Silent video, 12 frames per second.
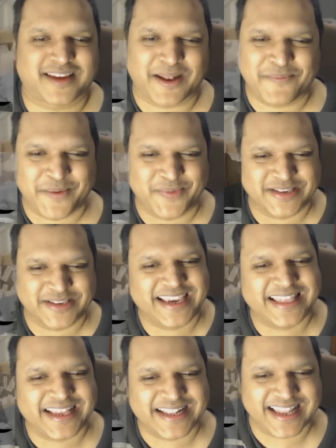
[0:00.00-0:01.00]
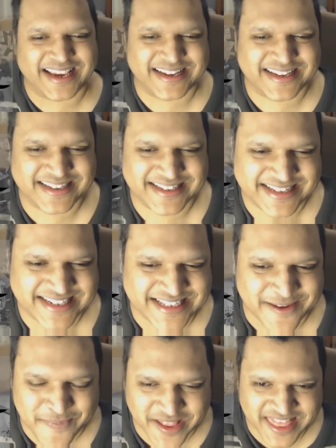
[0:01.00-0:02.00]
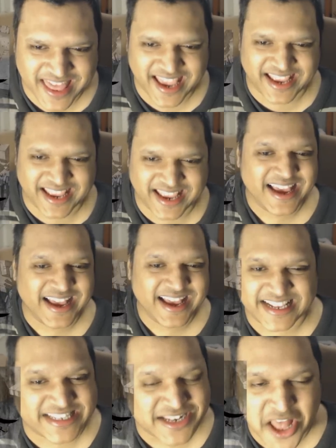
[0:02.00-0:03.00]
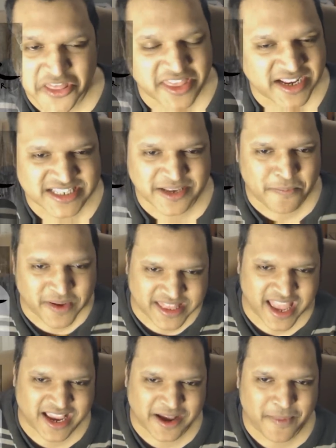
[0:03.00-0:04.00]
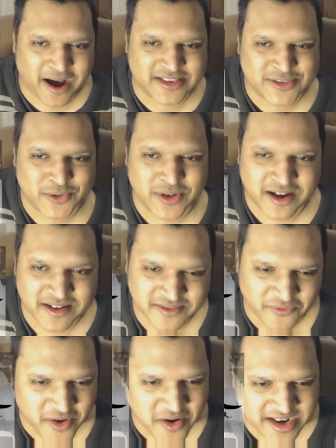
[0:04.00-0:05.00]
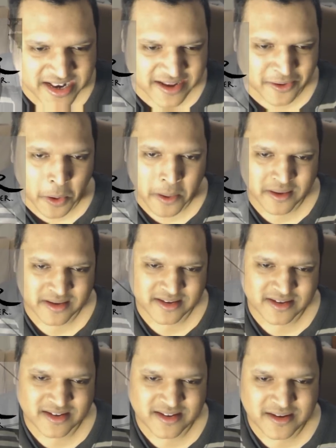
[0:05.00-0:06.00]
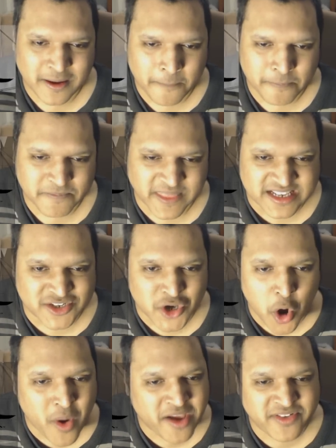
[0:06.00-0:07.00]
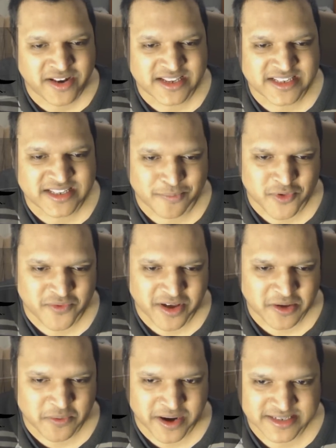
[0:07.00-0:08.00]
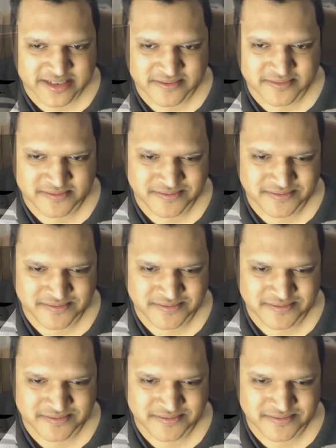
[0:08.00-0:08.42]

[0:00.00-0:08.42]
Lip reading: And people say that she's sympathetic. There's nothing sympathetic about Azula. Very little. There's no evidence to prove otherwise.